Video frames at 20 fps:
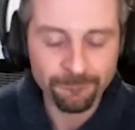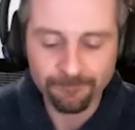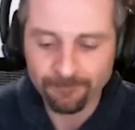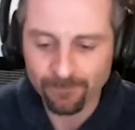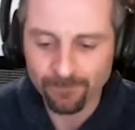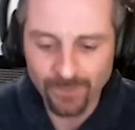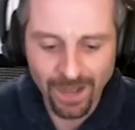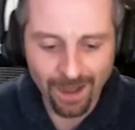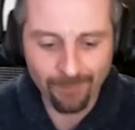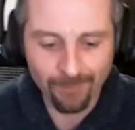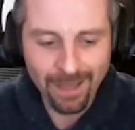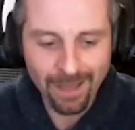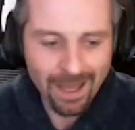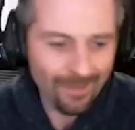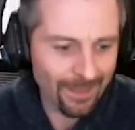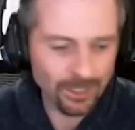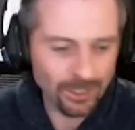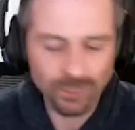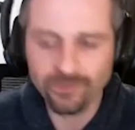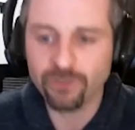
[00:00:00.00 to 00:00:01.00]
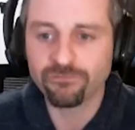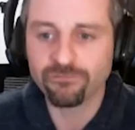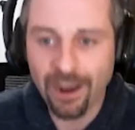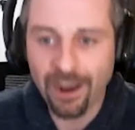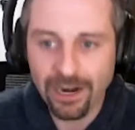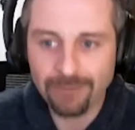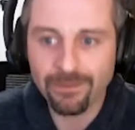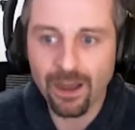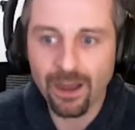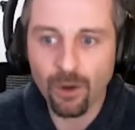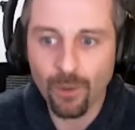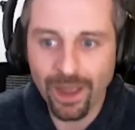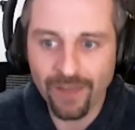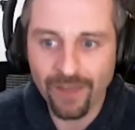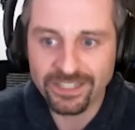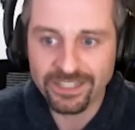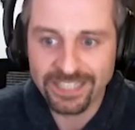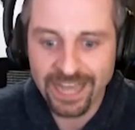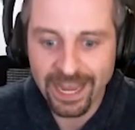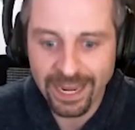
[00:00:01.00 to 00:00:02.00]
That's sort of a roundabout way
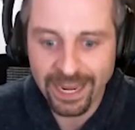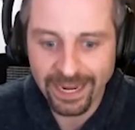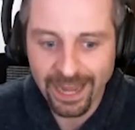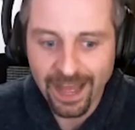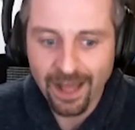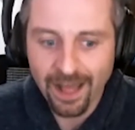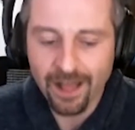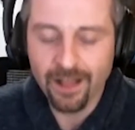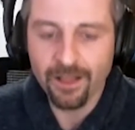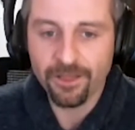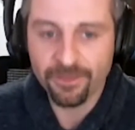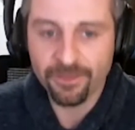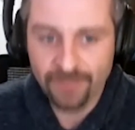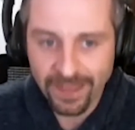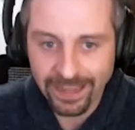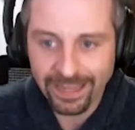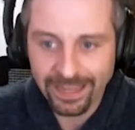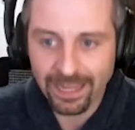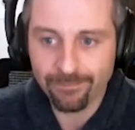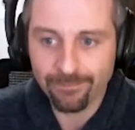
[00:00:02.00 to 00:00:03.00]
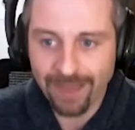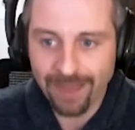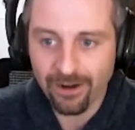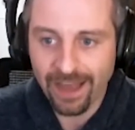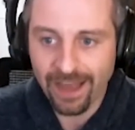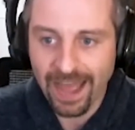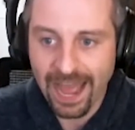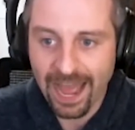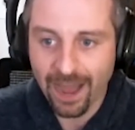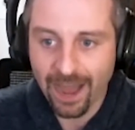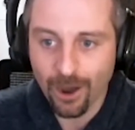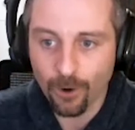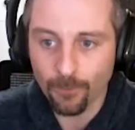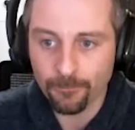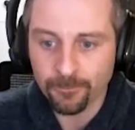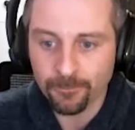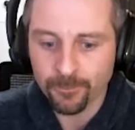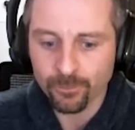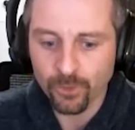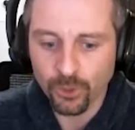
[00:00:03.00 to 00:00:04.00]
of saying, thinking about
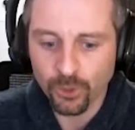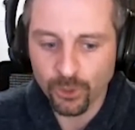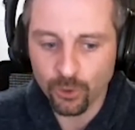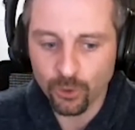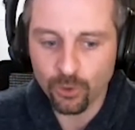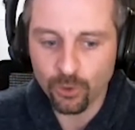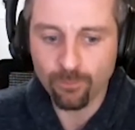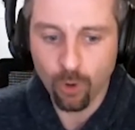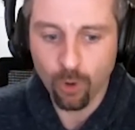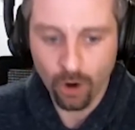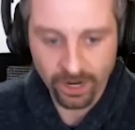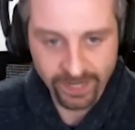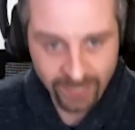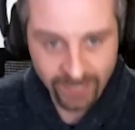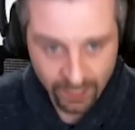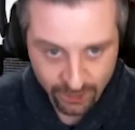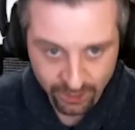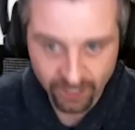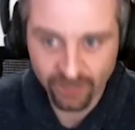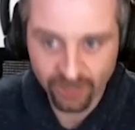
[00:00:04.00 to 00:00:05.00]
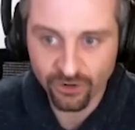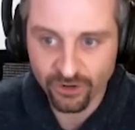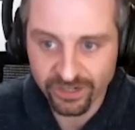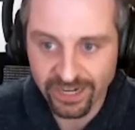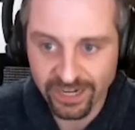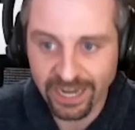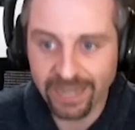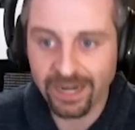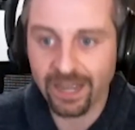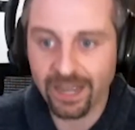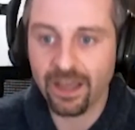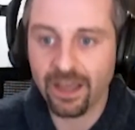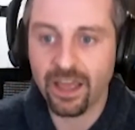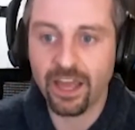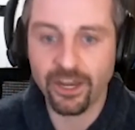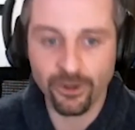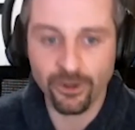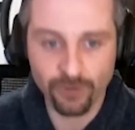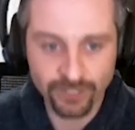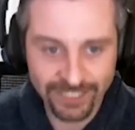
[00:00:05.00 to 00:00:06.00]
how you partition your data
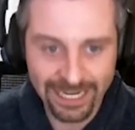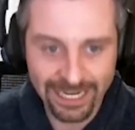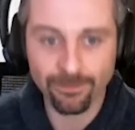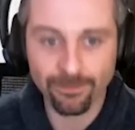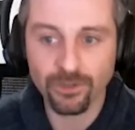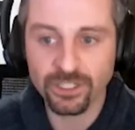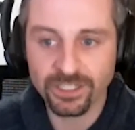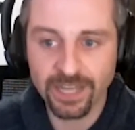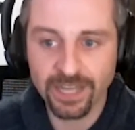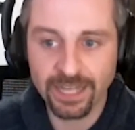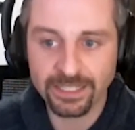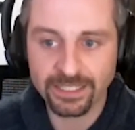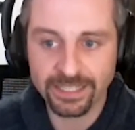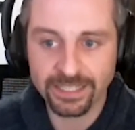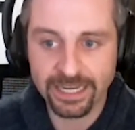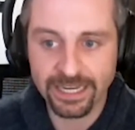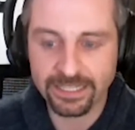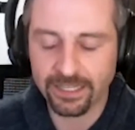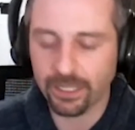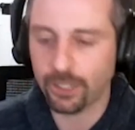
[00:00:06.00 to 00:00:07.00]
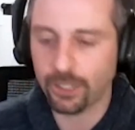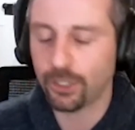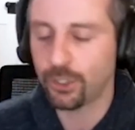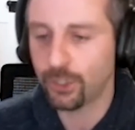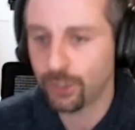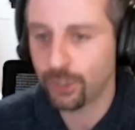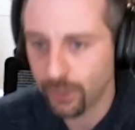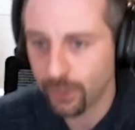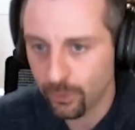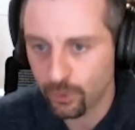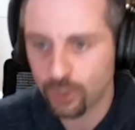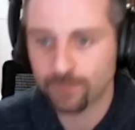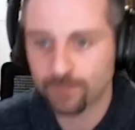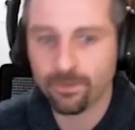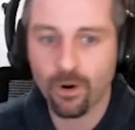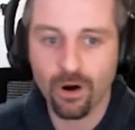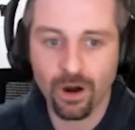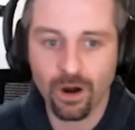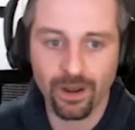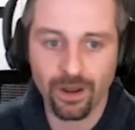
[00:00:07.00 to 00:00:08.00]
and your sample sets is a huge
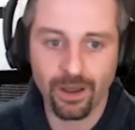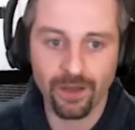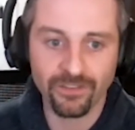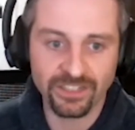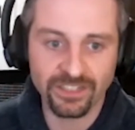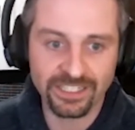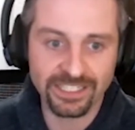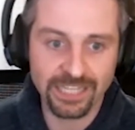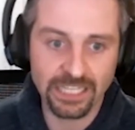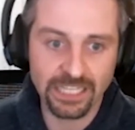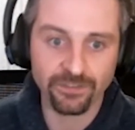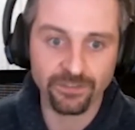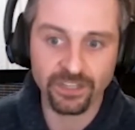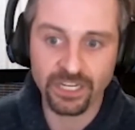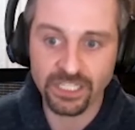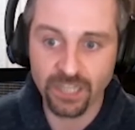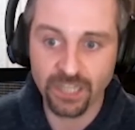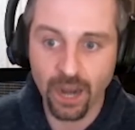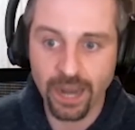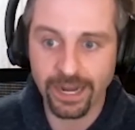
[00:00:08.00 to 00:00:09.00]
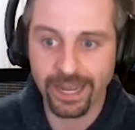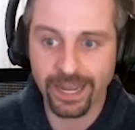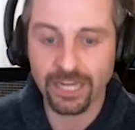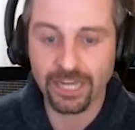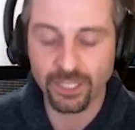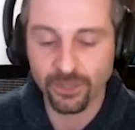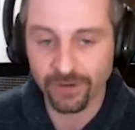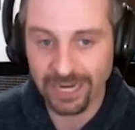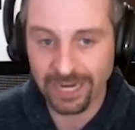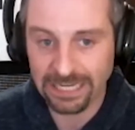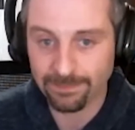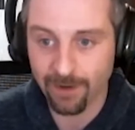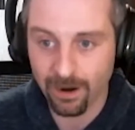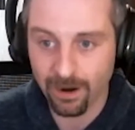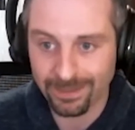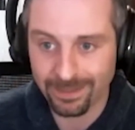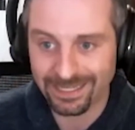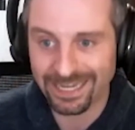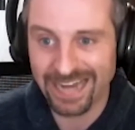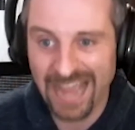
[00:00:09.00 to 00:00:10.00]
part of successfully designing and executing
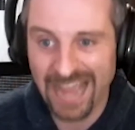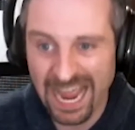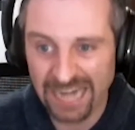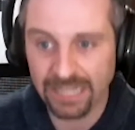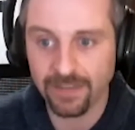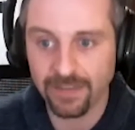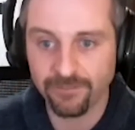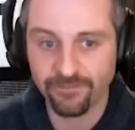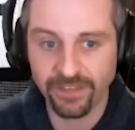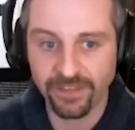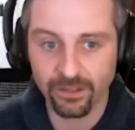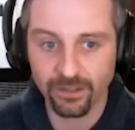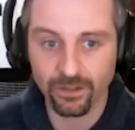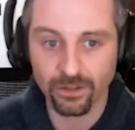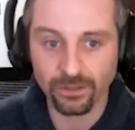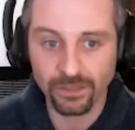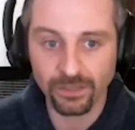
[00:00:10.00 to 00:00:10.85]
experiments in any field.